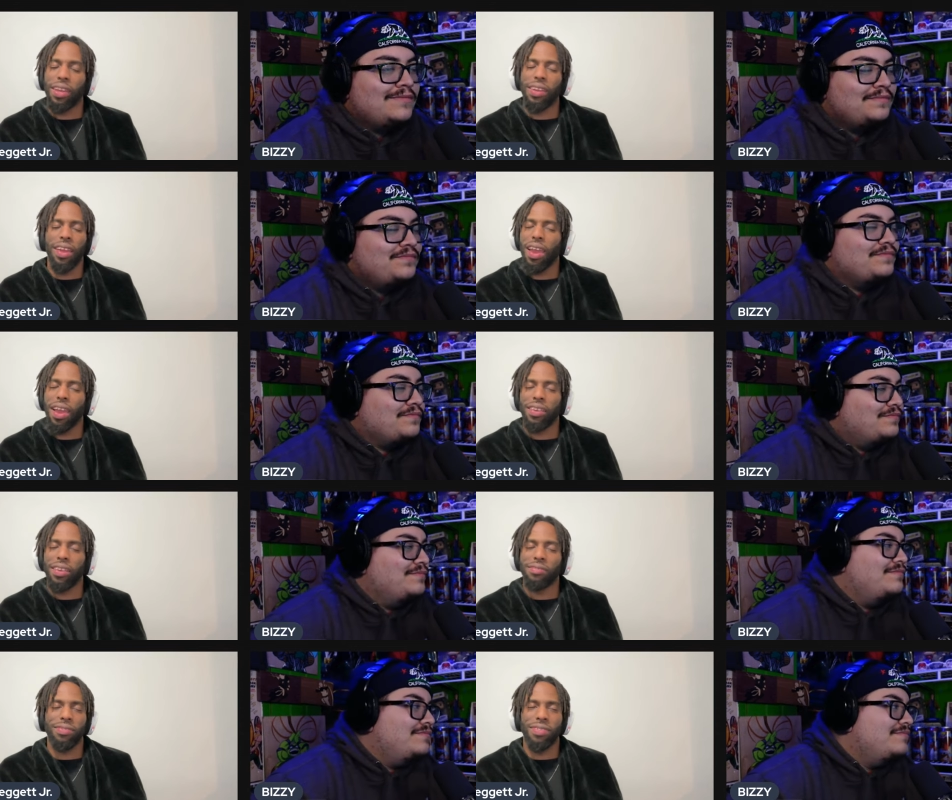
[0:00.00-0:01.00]
Speaker 1: and mm-hmm.
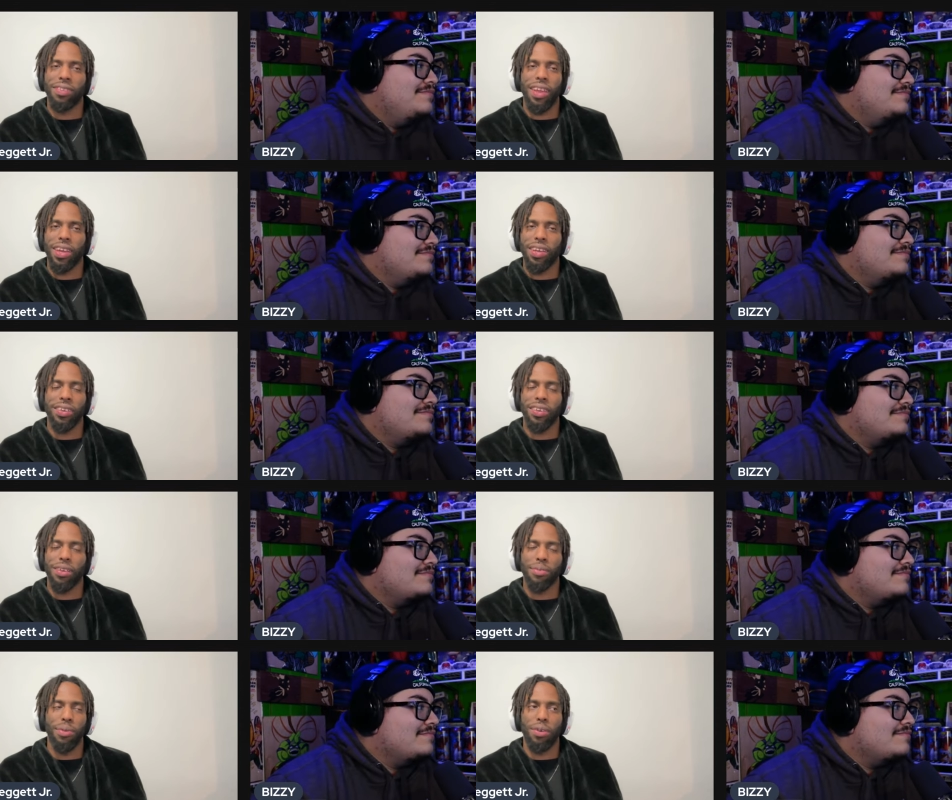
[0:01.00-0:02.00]
like, come on,
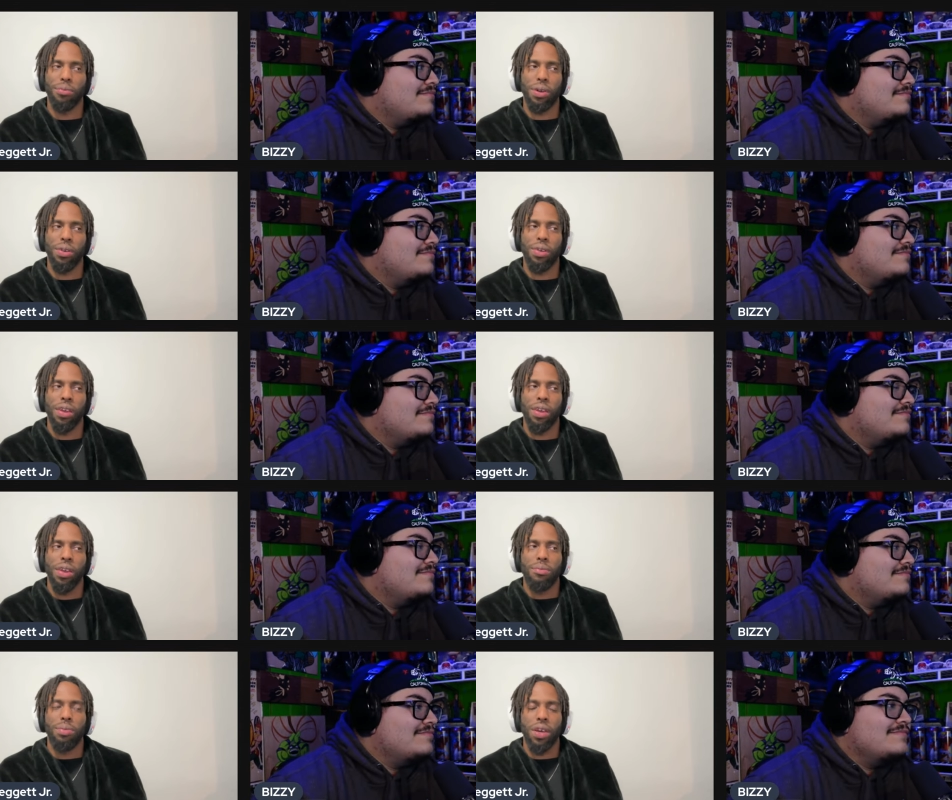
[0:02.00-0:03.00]
bro.
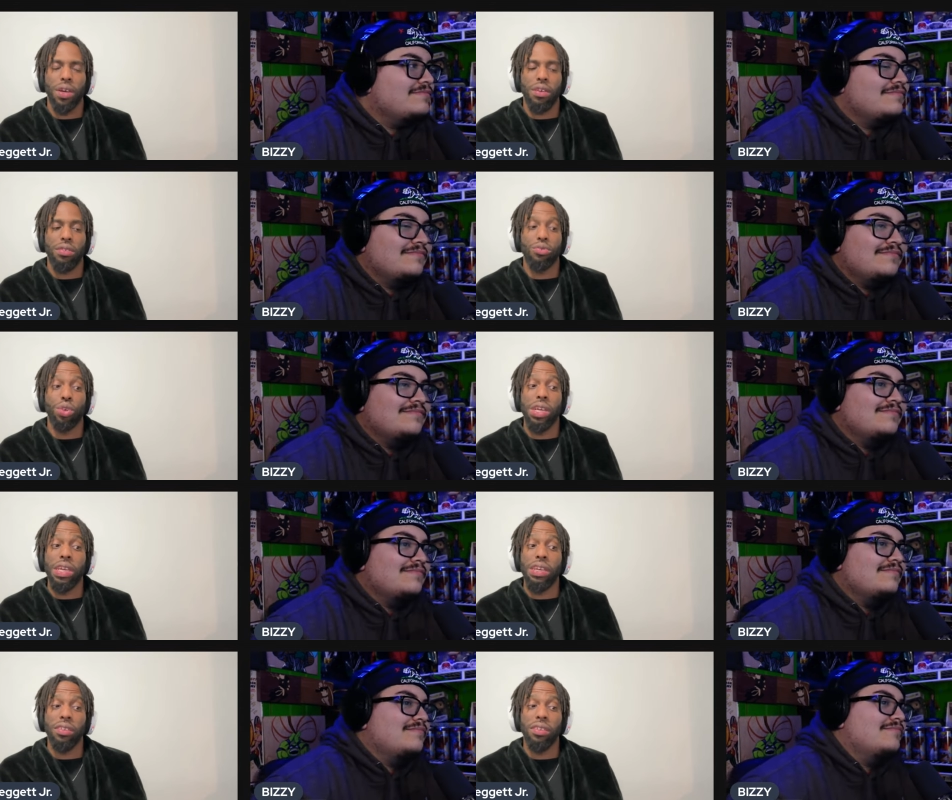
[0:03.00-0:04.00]
But
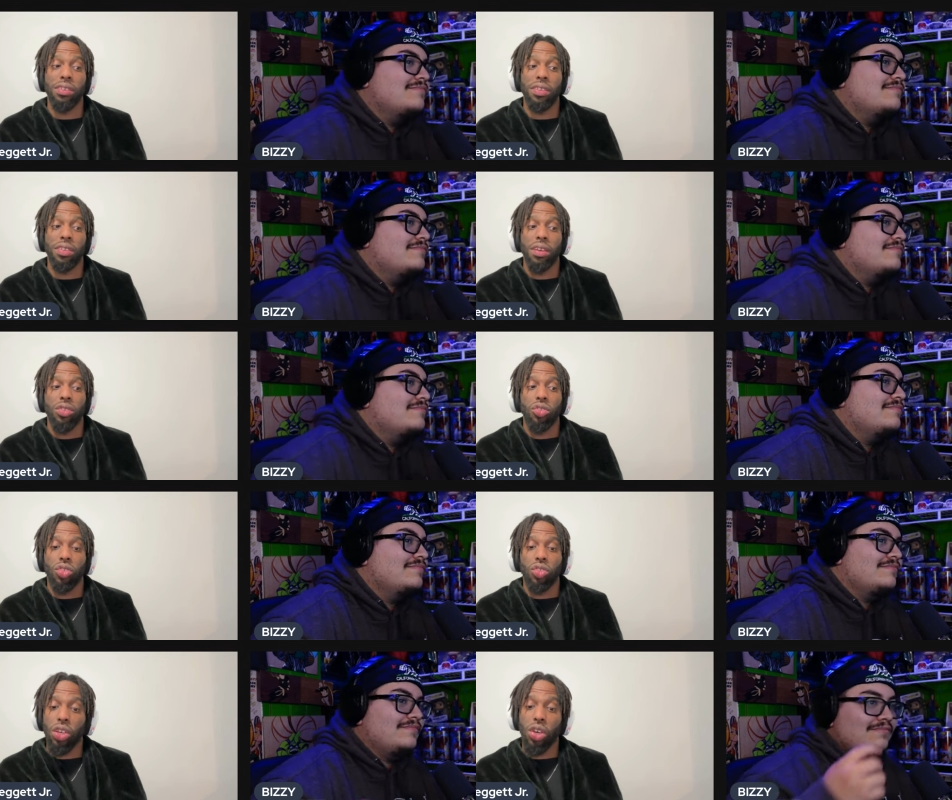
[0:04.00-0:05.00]
Riz, she
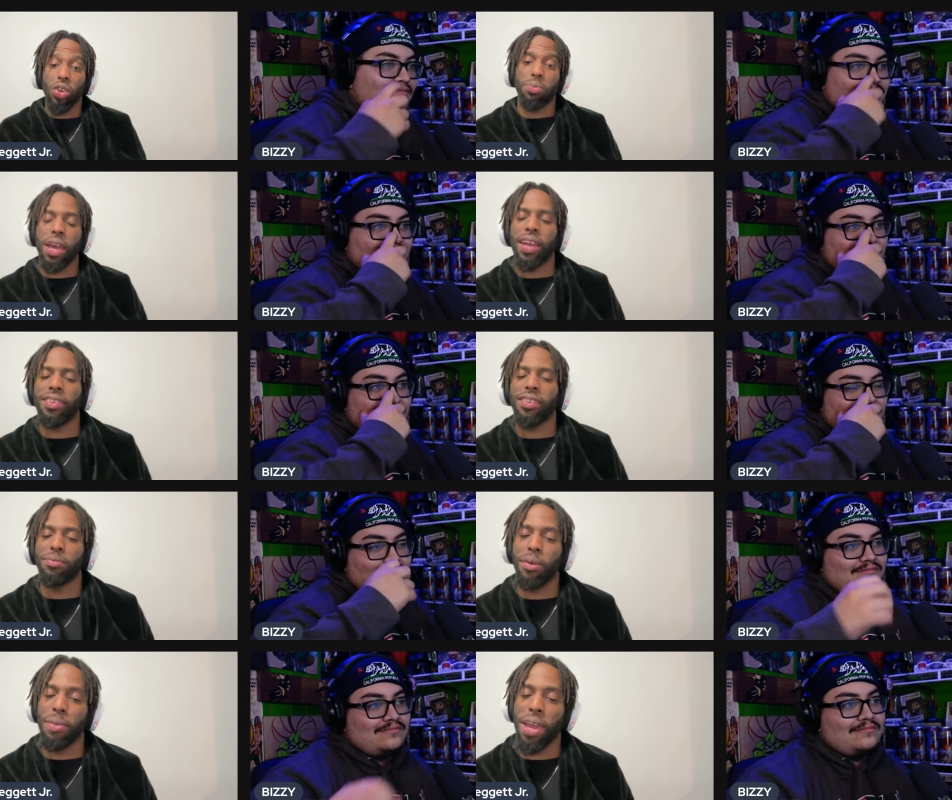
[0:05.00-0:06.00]
goes back to my man
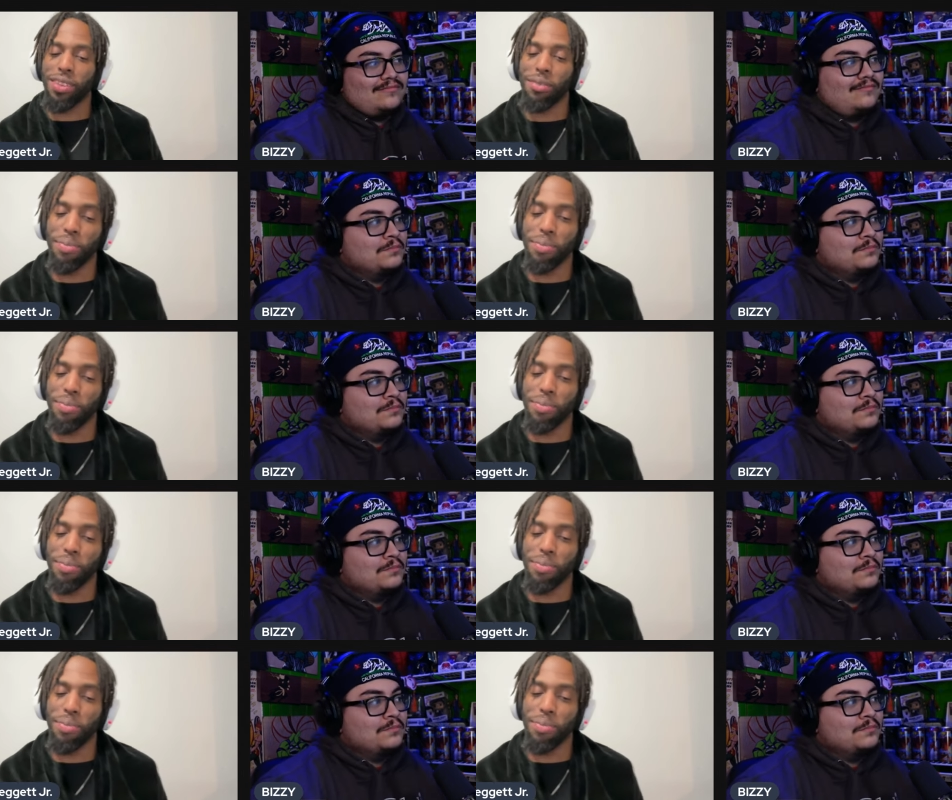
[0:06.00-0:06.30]
Tobias